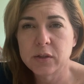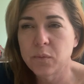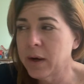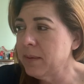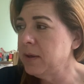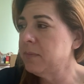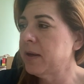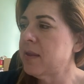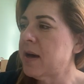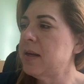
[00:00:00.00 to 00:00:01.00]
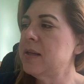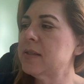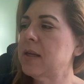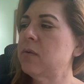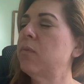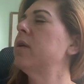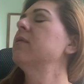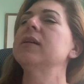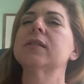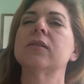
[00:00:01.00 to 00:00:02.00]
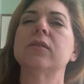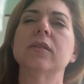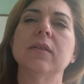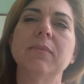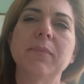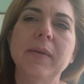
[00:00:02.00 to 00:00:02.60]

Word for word: So what I mean by that is like one of these little,